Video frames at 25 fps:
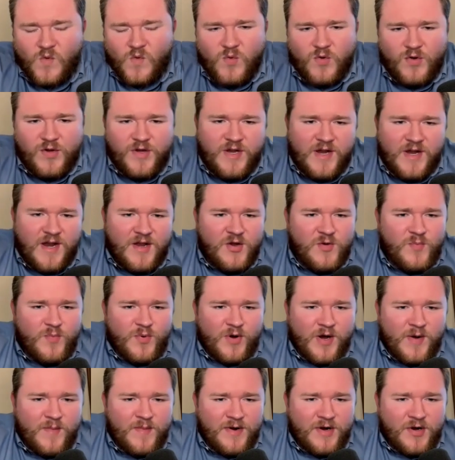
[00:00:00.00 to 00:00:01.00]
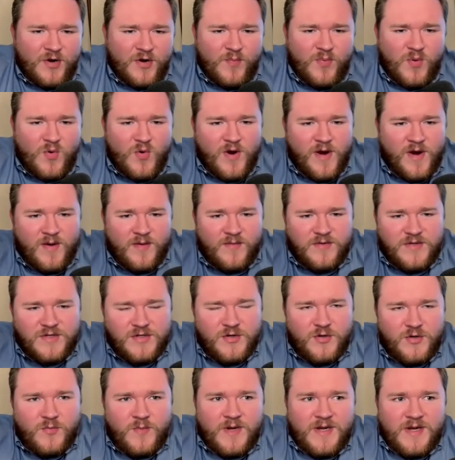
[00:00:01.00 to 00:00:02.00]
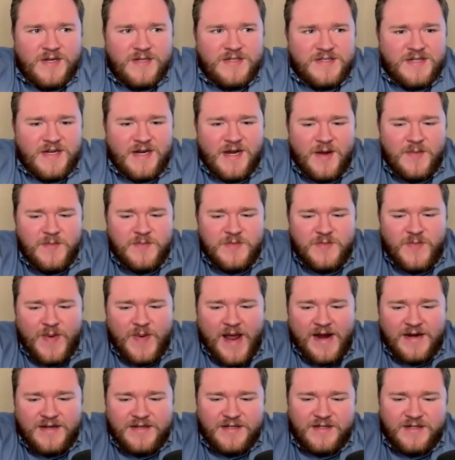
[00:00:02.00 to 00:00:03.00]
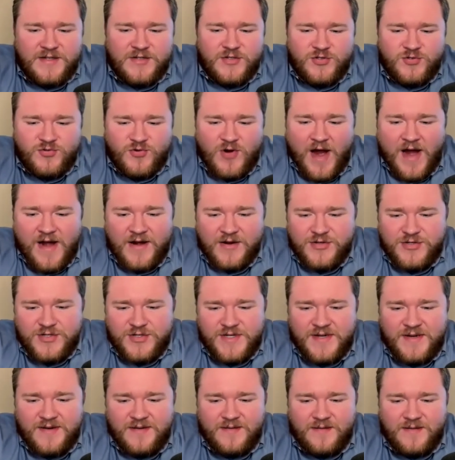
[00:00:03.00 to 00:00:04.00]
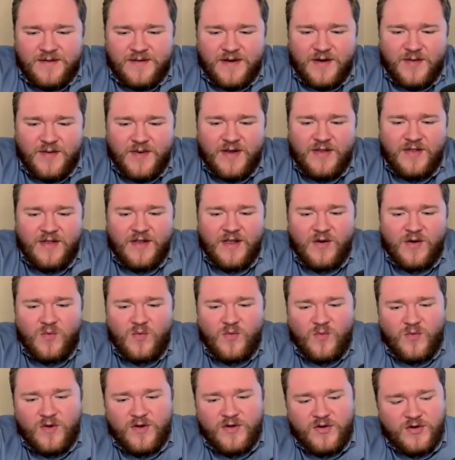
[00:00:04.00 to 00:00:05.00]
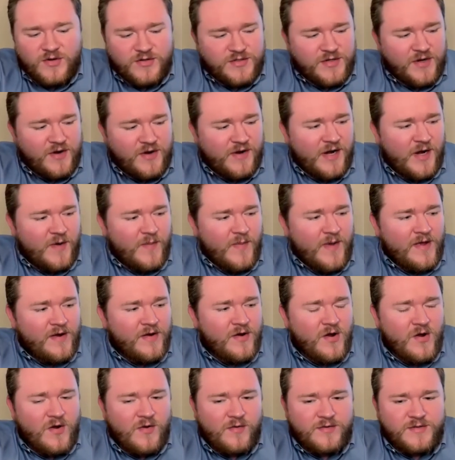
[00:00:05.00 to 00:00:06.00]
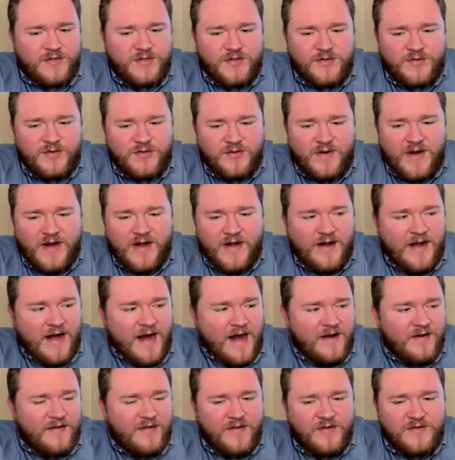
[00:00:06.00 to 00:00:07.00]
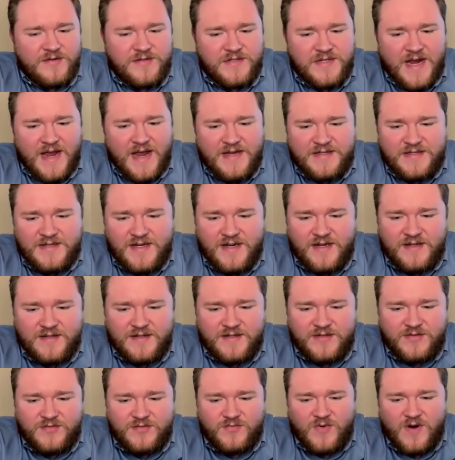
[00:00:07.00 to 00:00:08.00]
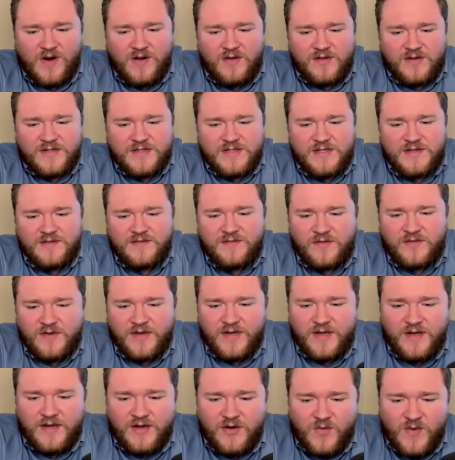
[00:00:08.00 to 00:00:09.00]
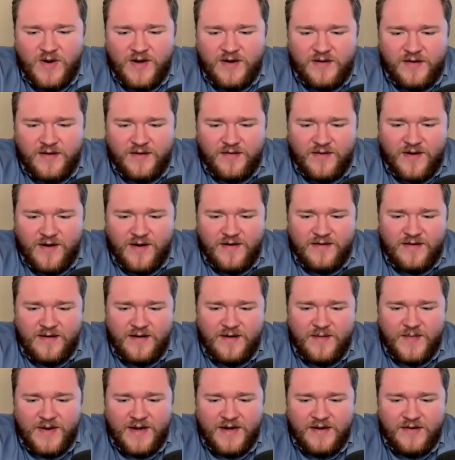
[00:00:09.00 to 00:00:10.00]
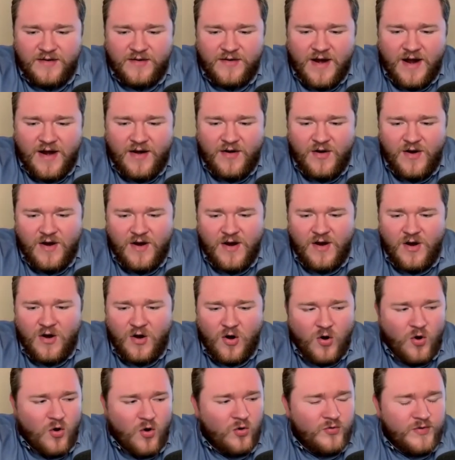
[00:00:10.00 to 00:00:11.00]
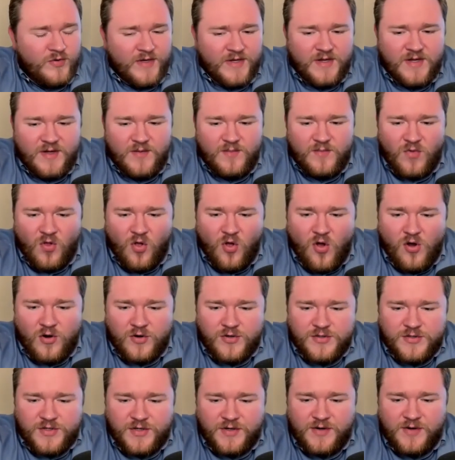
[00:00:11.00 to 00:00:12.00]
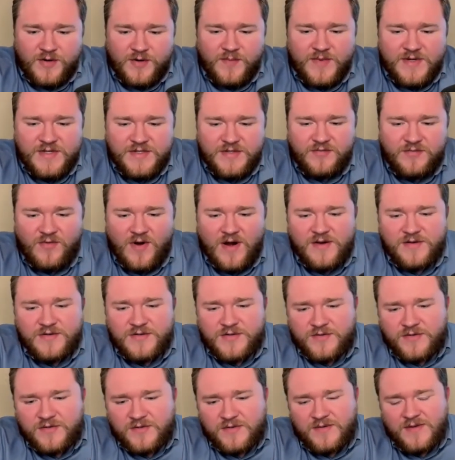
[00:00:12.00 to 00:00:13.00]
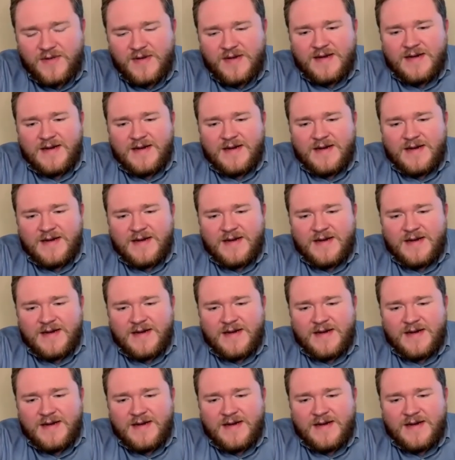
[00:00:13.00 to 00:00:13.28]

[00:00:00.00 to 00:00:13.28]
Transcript: Well, and you bring up a good point too, because it comes back to the strategy. You know what I mean? Like when you're talking about notes, you're in and out of those assets relatively quickly, right? You know what I mean? You're not holding them long term as a rental.